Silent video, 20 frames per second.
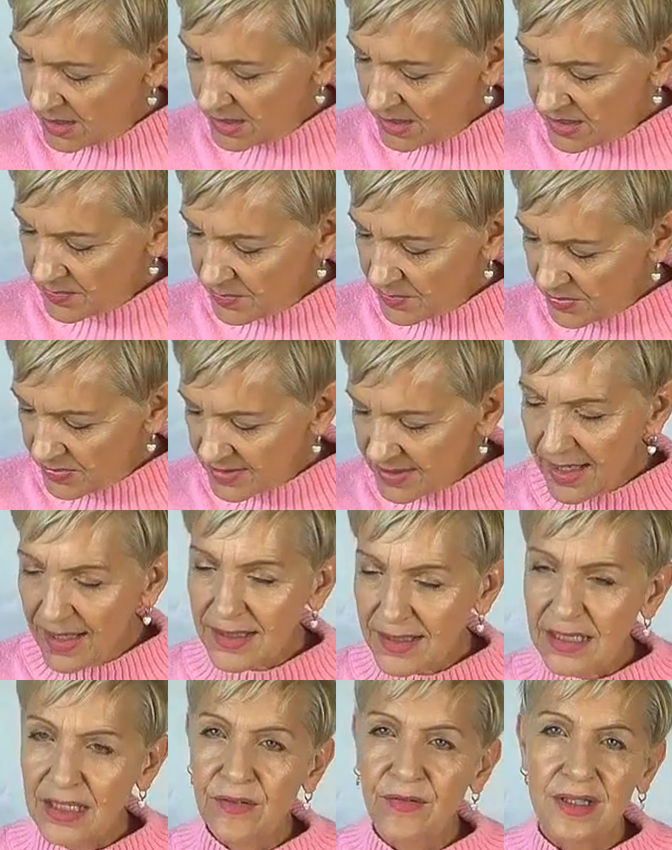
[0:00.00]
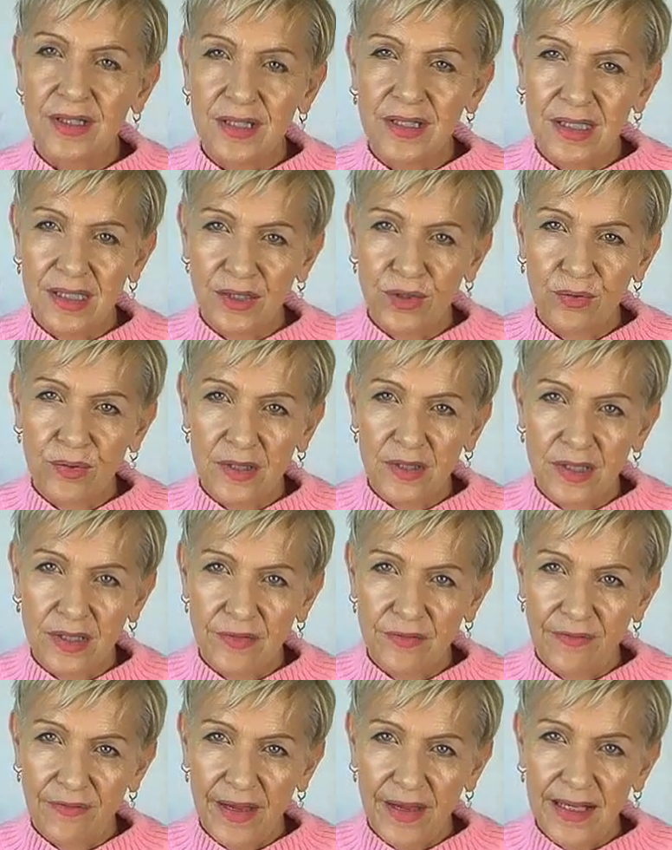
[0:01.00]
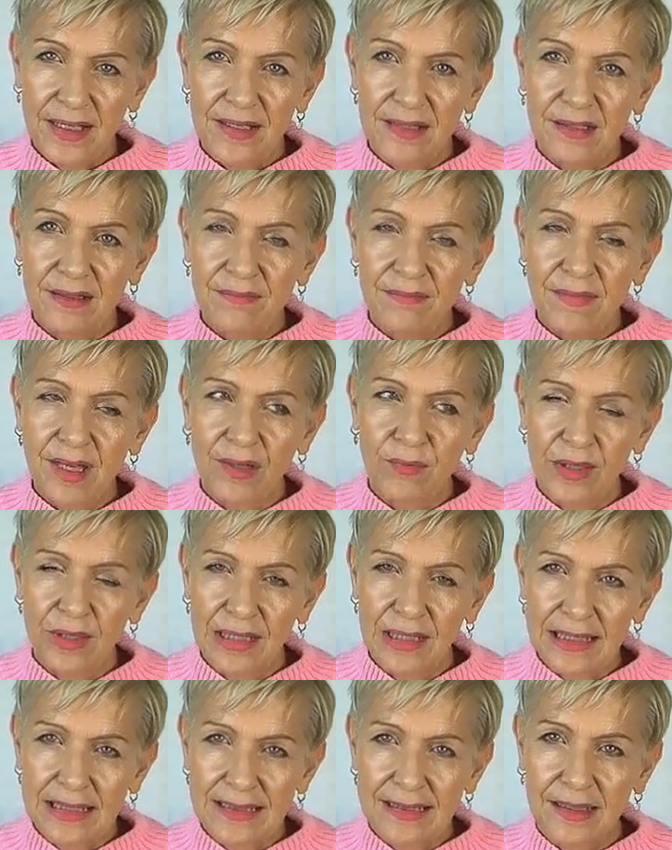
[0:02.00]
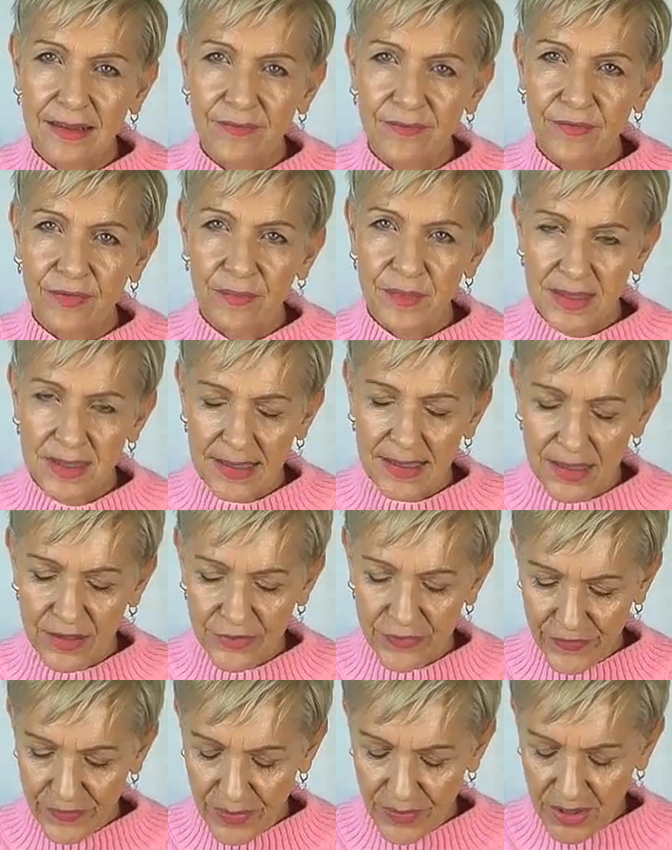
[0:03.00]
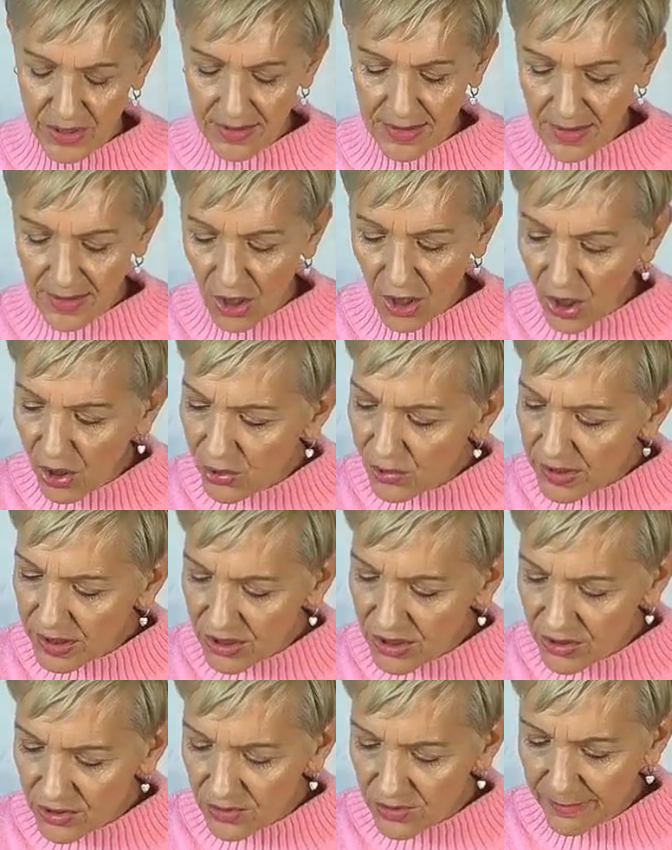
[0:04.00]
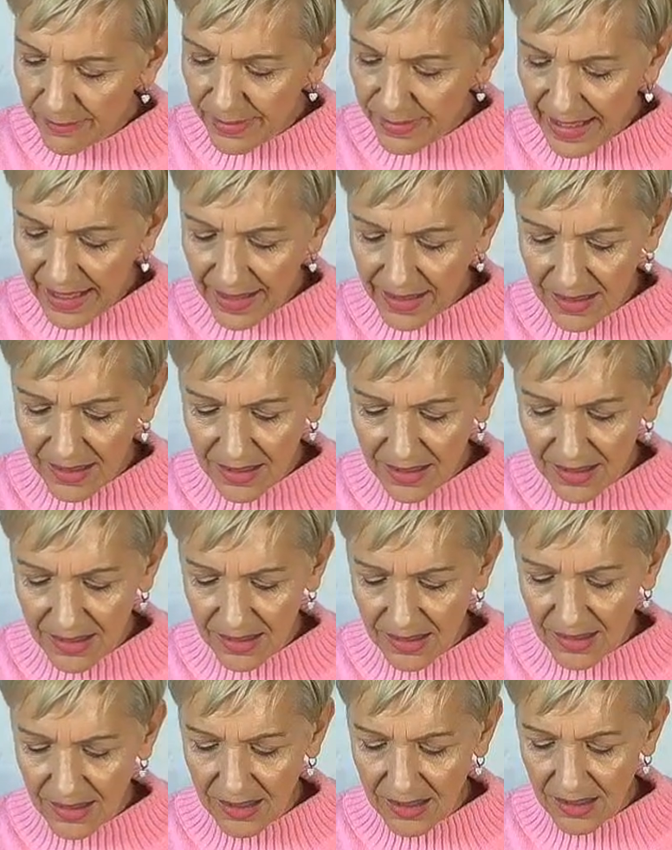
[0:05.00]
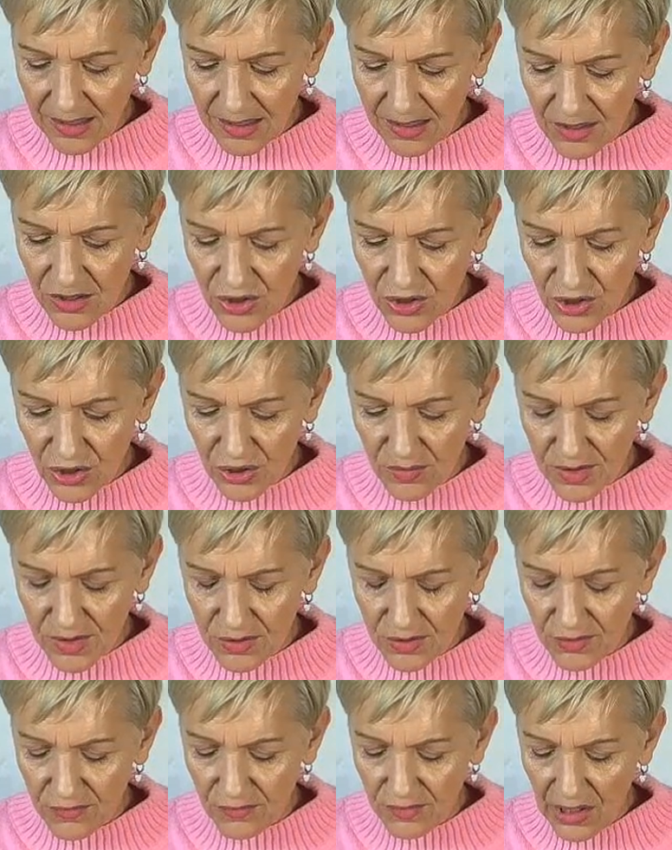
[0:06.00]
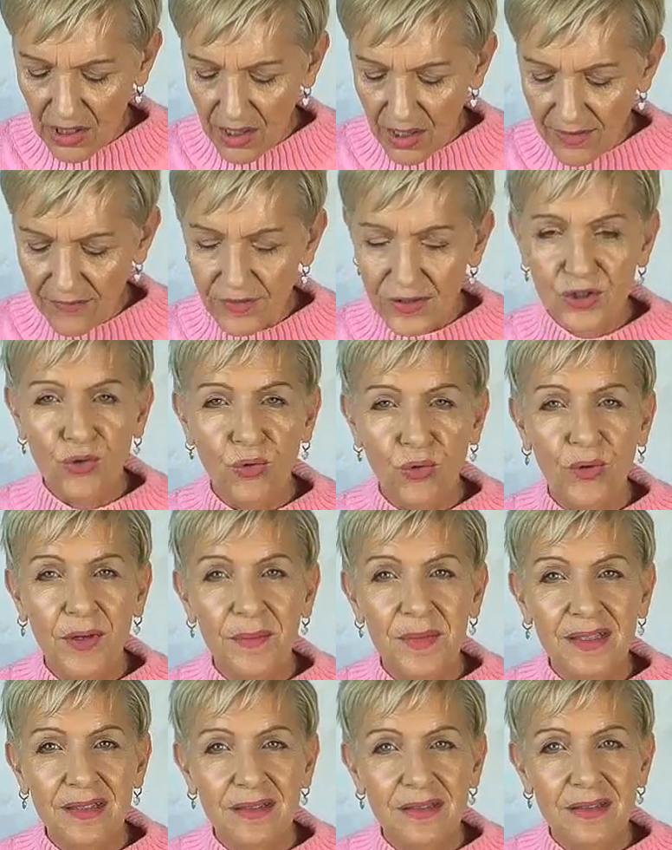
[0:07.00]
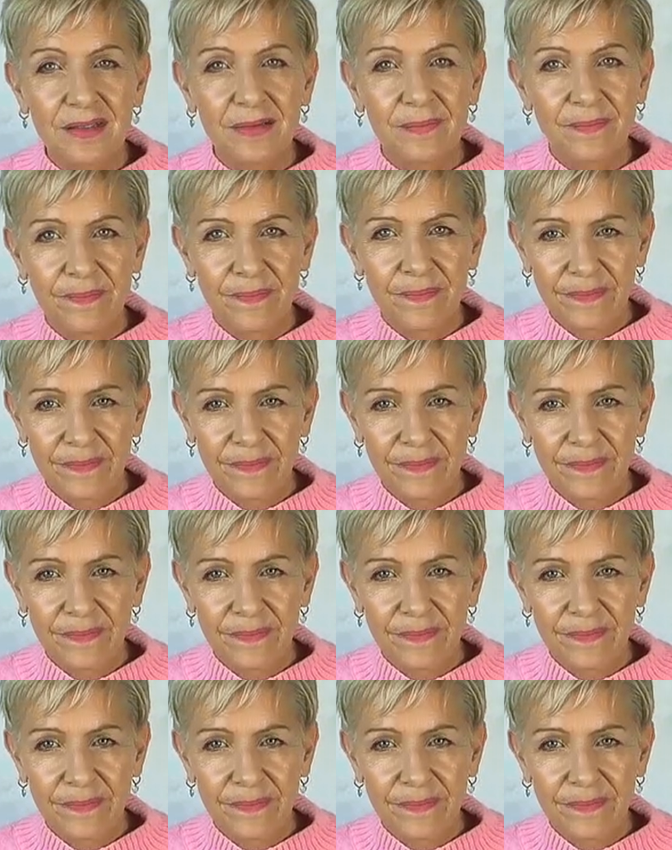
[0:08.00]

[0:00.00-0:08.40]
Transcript: Spirit's asking for you to deal with it and face them and release it from yourself because it's holding you back in terms of life enjoyment,